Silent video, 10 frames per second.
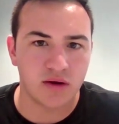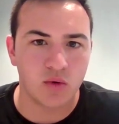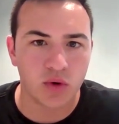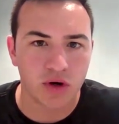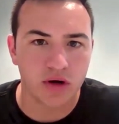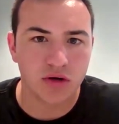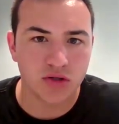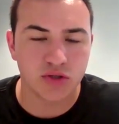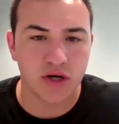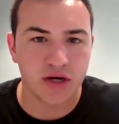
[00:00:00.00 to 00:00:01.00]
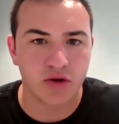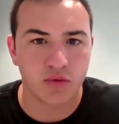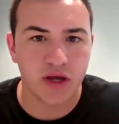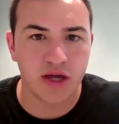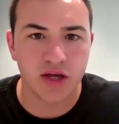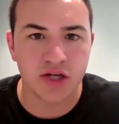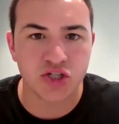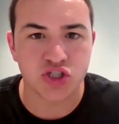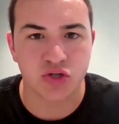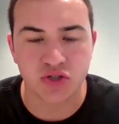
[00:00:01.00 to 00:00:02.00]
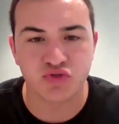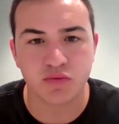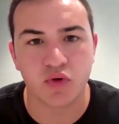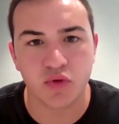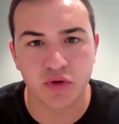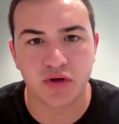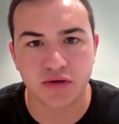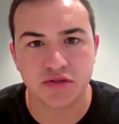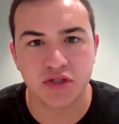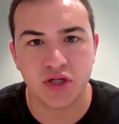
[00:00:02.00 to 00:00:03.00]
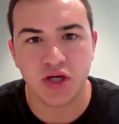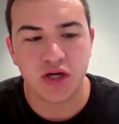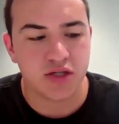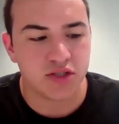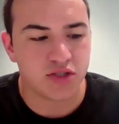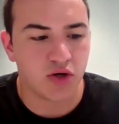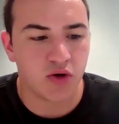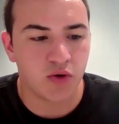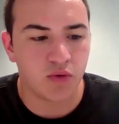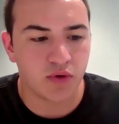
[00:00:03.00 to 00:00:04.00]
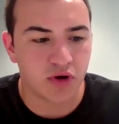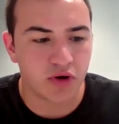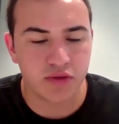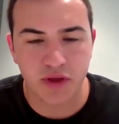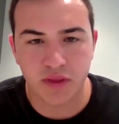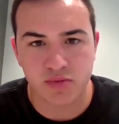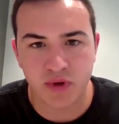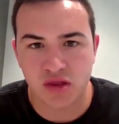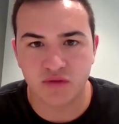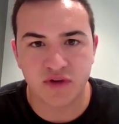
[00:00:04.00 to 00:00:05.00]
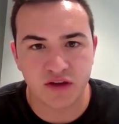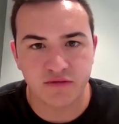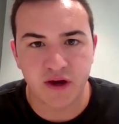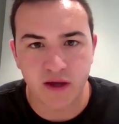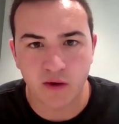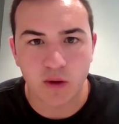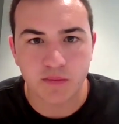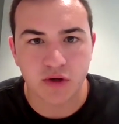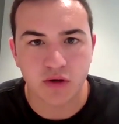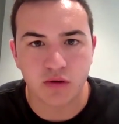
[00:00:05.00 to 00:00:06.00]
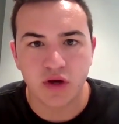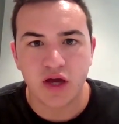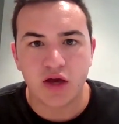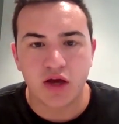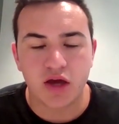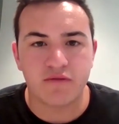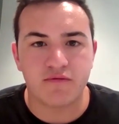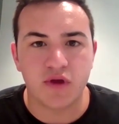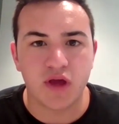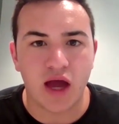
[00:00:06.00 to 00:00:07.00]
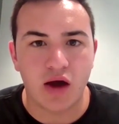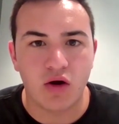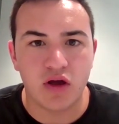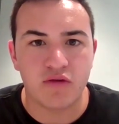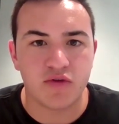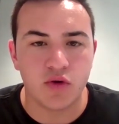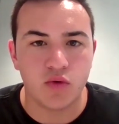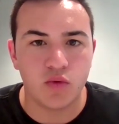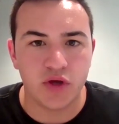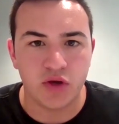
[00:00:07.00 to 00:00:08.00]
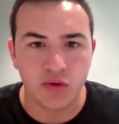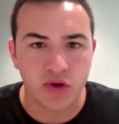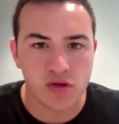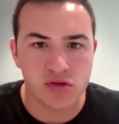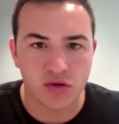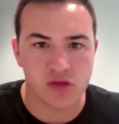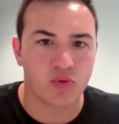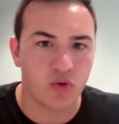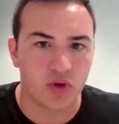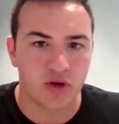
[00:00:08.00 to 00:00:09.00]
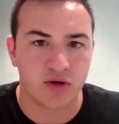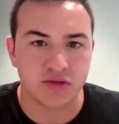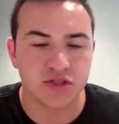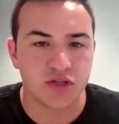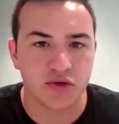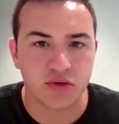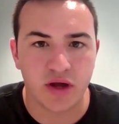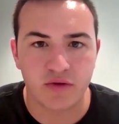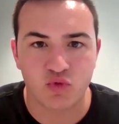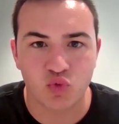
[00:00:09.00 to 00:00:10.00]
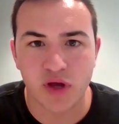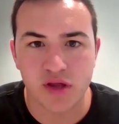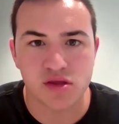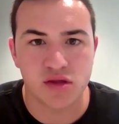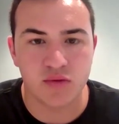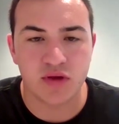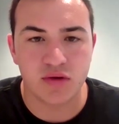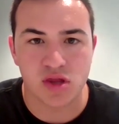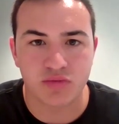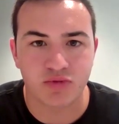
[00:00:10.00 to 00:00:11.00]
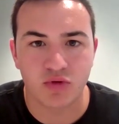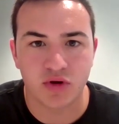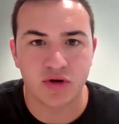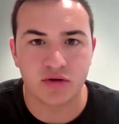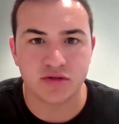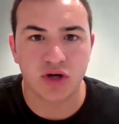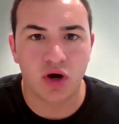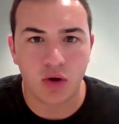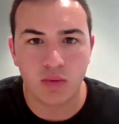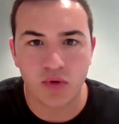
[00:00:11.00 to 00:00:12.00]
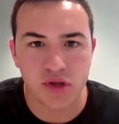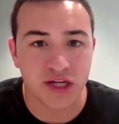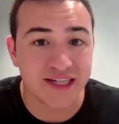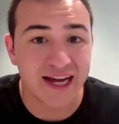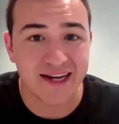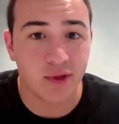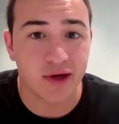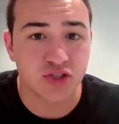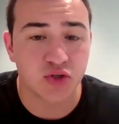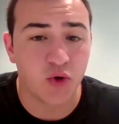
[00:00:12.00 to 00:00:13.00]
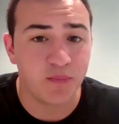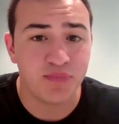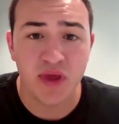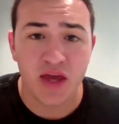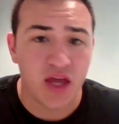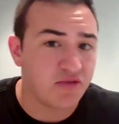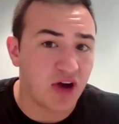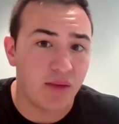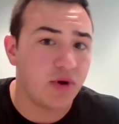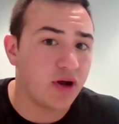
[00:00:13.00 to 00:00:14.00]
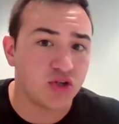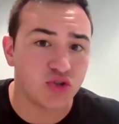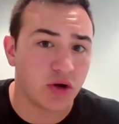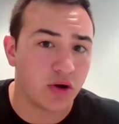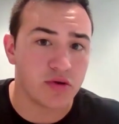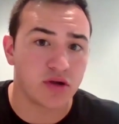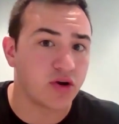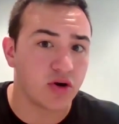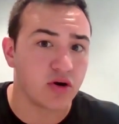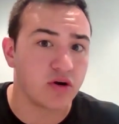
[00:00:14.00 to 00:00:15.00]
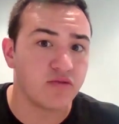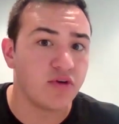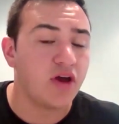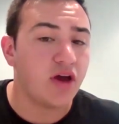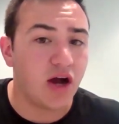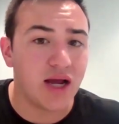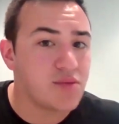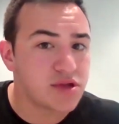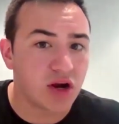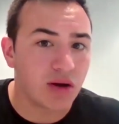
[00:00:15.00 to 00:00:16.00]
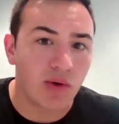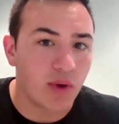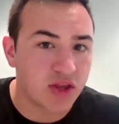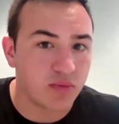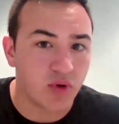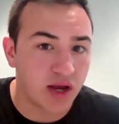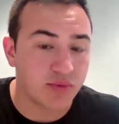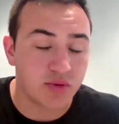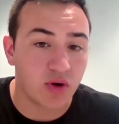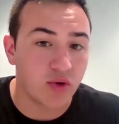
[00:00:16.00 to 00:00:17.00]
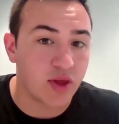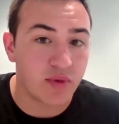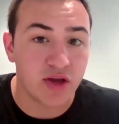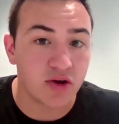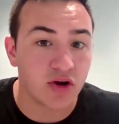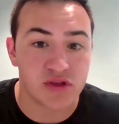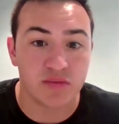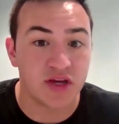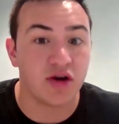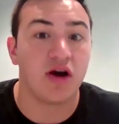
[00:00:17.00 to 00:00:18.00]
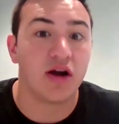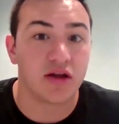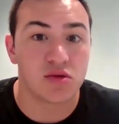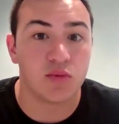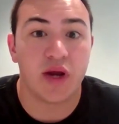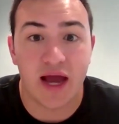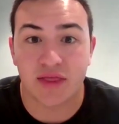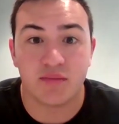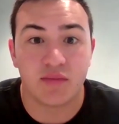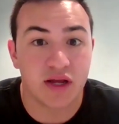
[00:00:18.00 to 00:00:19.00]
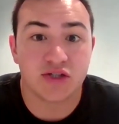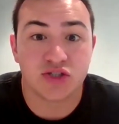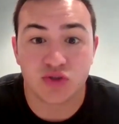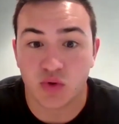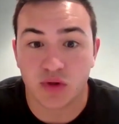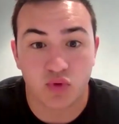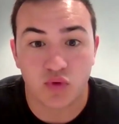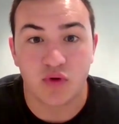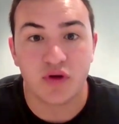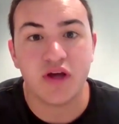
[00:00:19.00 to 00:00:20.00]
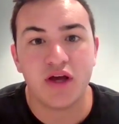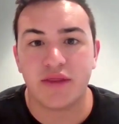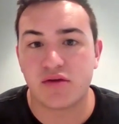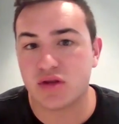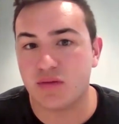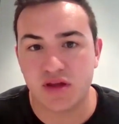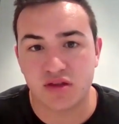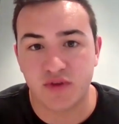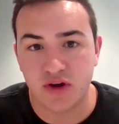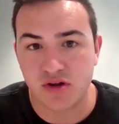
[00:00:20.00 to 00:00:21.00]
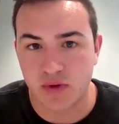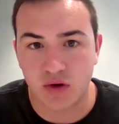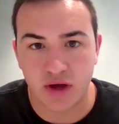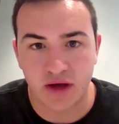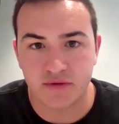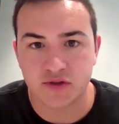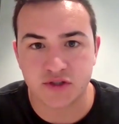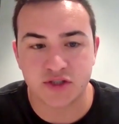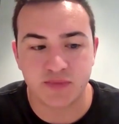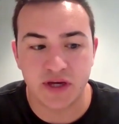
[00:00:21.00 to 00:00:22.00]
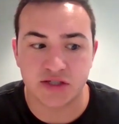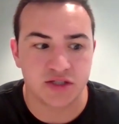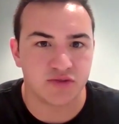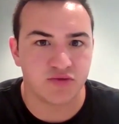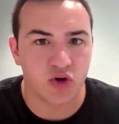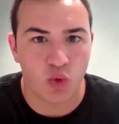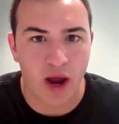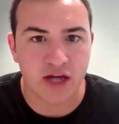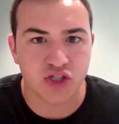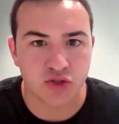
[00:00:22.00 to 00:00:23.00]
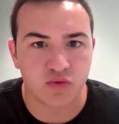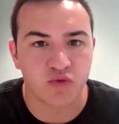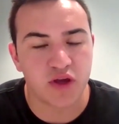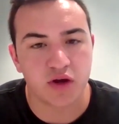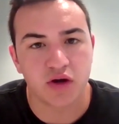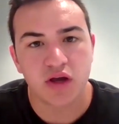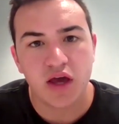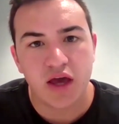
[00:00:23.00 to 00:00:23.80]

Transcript: We're trying to create insurance for protocols. So currently in the space of DeFi and crypto, if you can use all these protocols, there are a lot of risks when you use these protocols, all mostly technological. If I put $100 in Curve, I am scared when I wake up tomorrow that money in Curve's gonna be gone because someone hacked the money and just stole the pool. That's one of the biggest fears we all have using the space, and it's a very rational fear.